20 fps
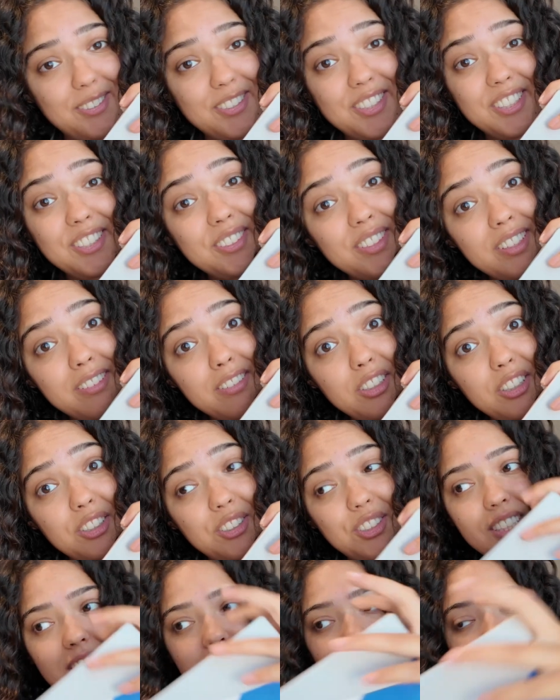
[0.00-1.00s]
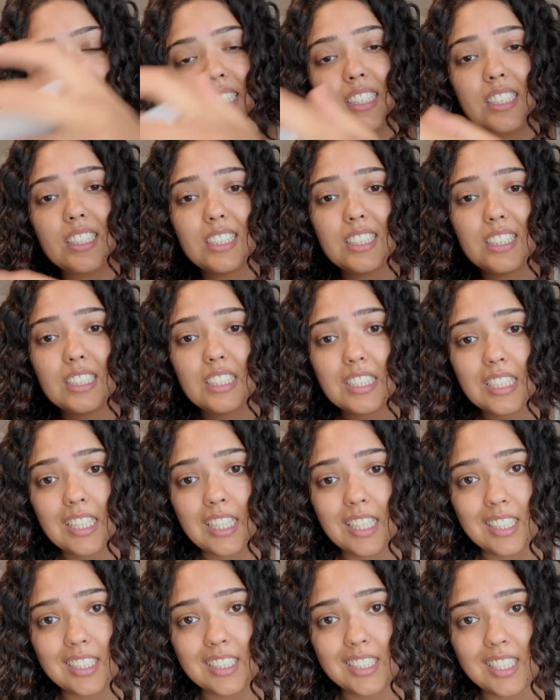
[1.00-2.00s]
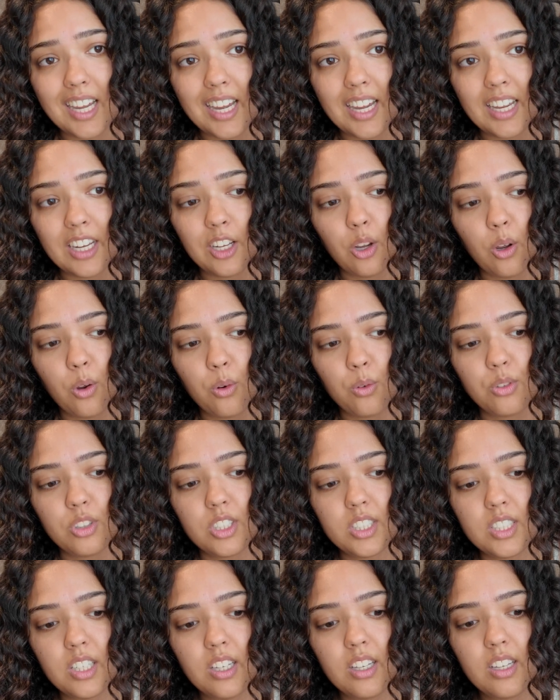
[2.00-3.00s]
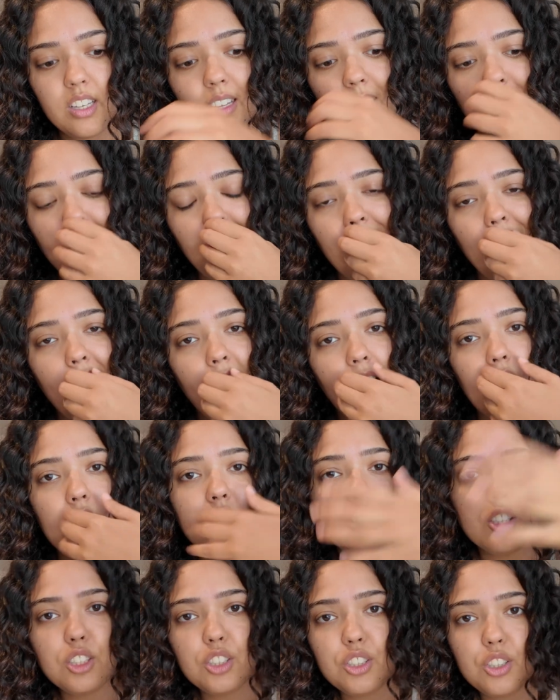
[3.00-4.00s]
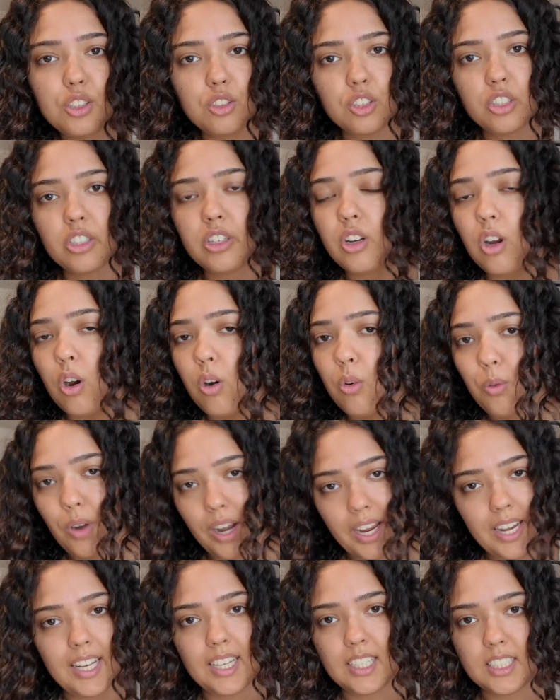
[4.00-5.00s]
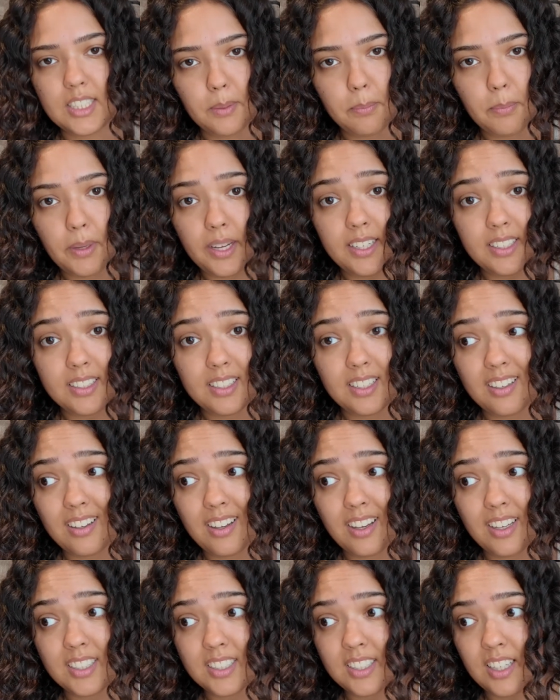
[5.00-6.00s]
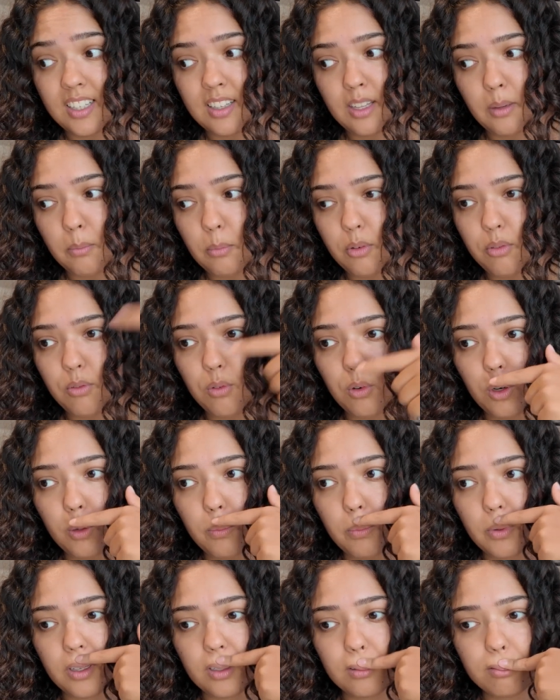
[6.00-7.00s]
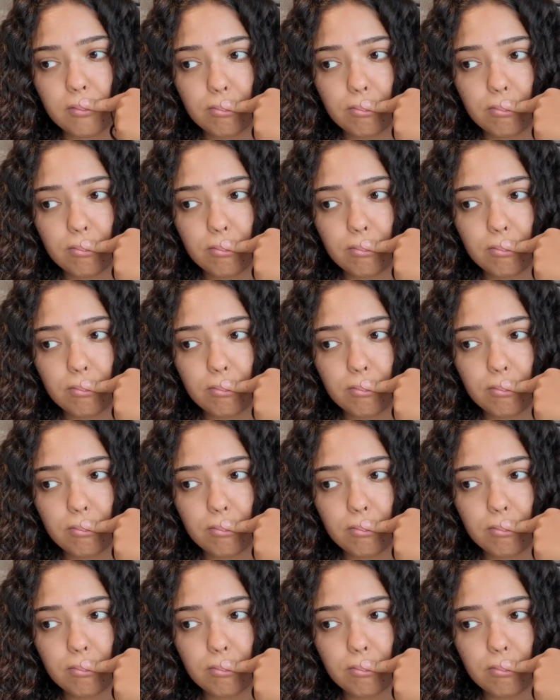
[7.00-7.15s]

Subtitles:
I still never used it because I just usually go right into painting. I said that before, but